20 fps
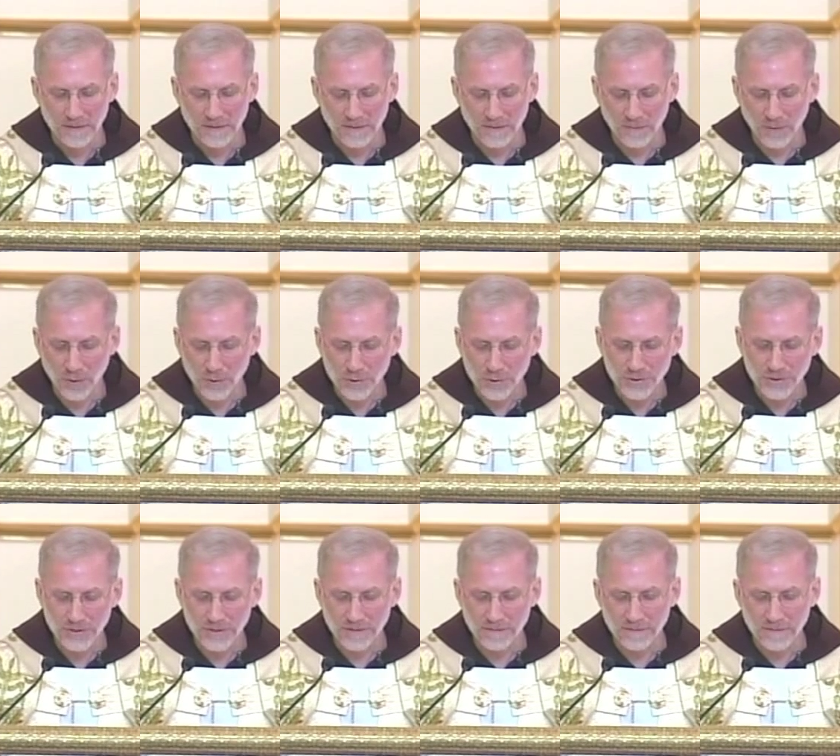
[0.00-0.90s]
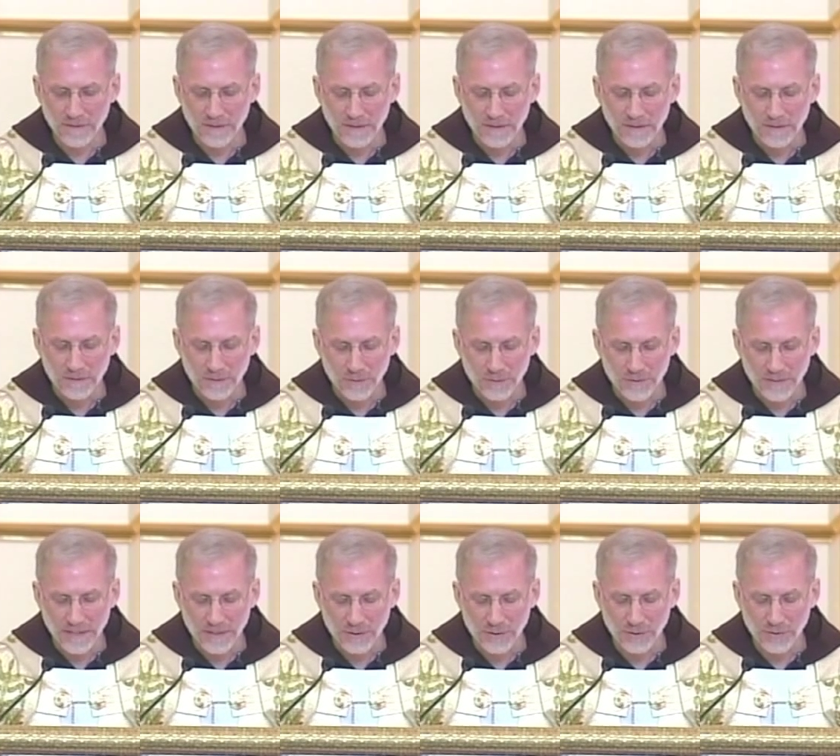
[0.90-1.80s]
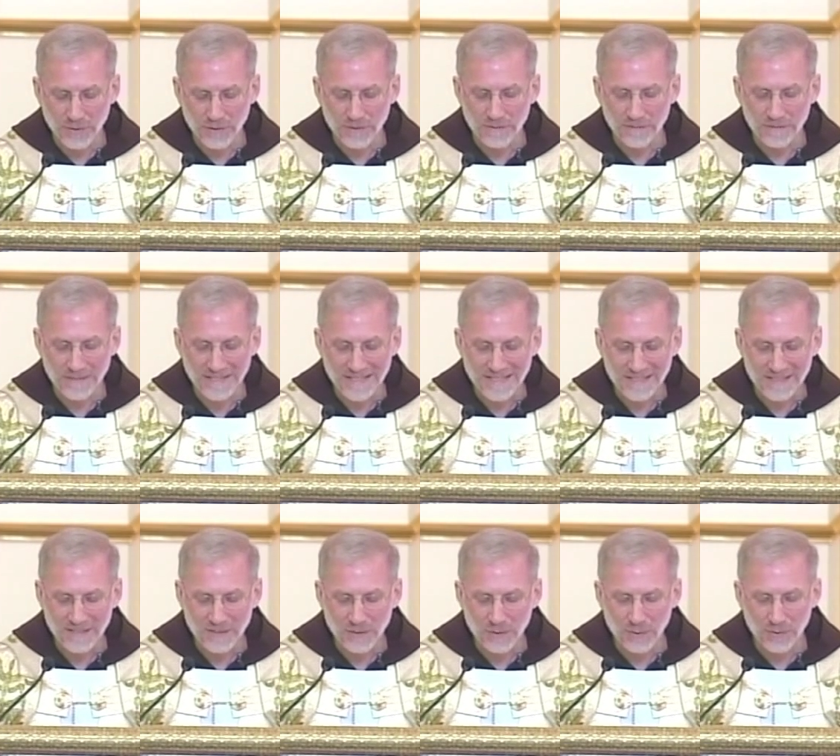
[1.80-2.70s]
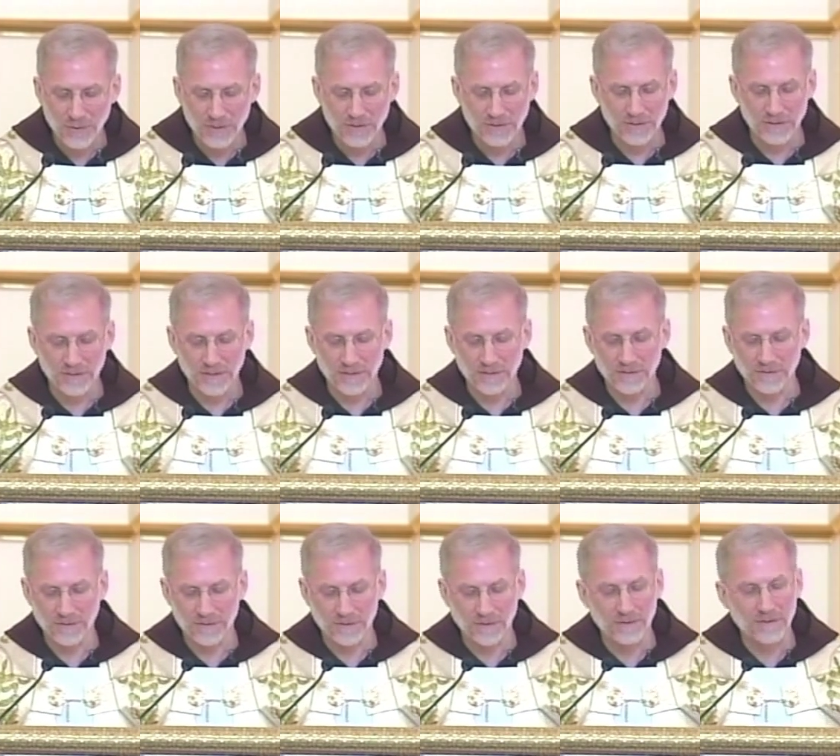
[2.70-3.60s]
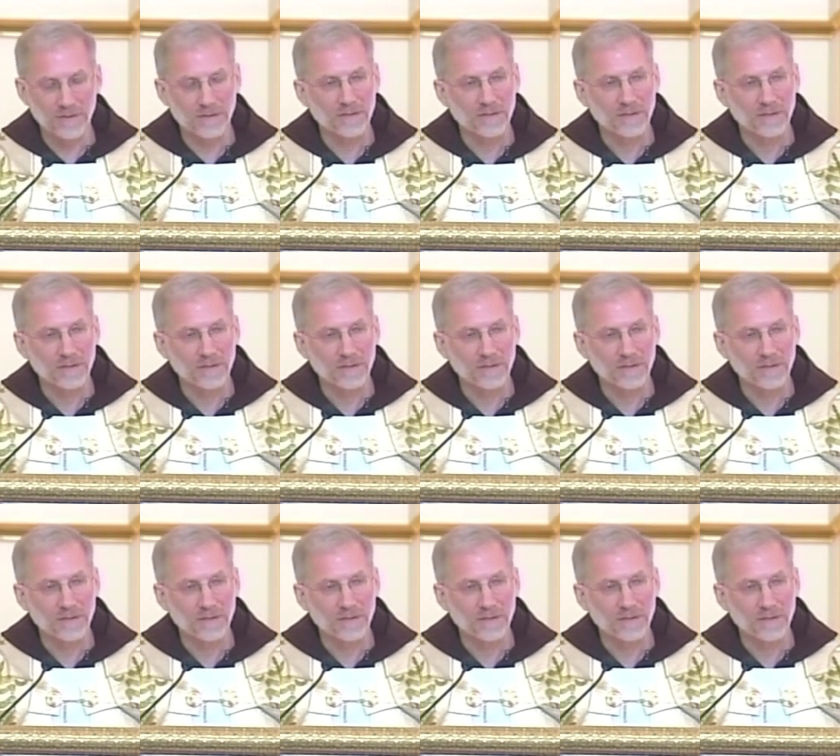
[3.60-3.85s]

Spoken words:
Devotion to St. Joseph teaches Christians